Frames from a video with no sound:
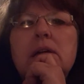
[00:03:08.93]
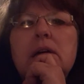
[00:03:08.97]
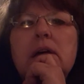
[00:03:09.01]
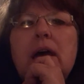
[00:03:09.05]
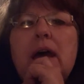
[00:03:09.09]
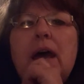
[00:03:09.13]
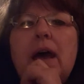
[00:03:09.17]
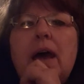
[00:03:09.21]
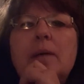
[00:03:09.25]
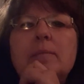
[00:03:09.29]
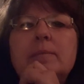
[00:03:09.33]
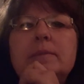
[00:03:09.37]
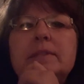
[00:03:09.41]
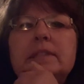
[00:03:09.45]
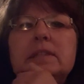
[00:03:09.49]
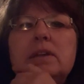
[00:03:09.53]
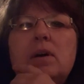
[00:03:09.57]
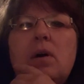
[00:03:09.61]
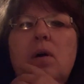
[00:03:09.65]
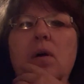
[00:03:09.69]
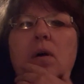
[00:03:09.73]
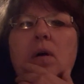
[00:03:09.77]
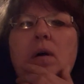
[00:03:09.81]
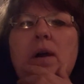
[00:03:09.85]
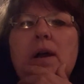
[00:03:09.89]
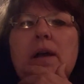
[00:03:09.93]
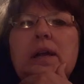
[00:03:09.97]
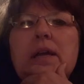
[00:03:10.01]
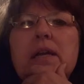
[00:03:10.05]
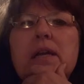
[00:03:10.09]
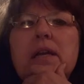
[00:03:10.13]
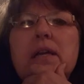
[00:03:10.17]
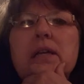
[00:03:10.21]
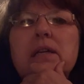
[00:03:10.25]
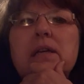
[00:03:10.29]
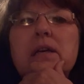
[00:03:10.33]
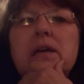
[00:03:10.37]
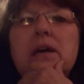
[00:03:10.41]
I'm sorry,
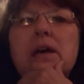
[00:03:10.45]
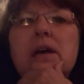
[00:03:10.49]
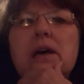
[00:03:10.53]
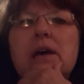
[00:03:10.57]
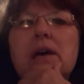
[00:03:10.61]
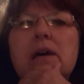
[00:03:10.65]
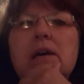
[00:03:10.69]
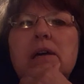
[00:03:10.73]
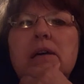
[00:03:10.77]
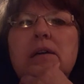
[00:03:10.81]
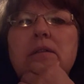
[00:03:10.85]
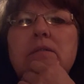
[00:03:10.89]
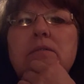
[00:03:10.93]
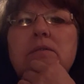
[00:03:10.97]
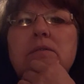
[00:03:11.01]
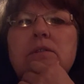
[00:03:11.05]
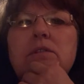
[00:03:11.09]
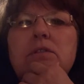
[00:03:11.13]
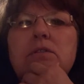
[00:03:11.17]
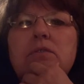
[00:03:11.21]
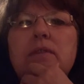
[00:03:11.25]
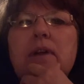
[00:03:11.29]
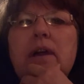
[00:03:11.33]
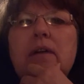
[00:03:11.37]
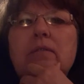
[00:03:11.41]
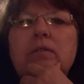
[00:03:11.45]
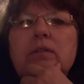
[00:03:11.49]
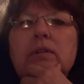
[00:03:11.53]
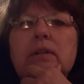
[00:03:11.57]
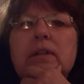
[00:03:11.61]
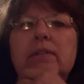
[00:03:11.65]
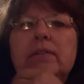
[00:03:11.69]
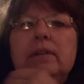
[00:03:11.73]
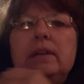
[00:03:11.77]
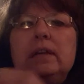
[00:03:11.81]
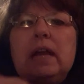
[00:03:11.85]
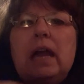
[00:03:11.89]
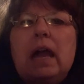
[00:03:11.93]
Survival
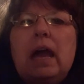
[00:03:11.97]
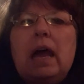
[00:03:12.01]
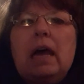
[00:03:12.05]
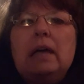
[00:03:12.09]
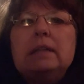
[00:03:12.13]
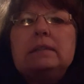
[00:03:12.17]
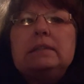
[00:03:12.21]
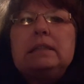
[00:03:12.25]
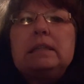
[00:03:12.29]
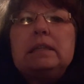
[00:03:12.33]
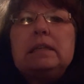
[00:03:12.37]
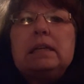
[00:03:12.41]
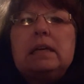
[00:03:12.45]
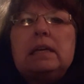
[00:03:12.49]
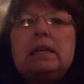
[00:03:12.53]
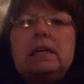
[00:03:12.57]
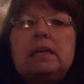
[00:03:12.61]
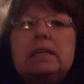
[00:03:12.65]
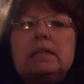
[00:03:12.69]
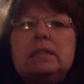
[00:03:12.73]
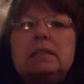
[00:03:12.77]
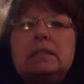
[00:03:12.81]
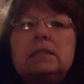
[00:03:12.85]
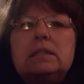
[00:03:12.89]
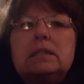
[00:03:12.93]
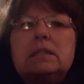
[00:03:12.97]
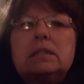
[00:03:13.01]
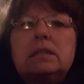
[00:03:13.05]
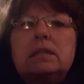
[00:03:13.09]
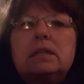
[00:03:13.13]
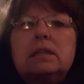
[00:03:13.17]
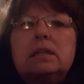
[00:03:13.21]
Living. I didn't.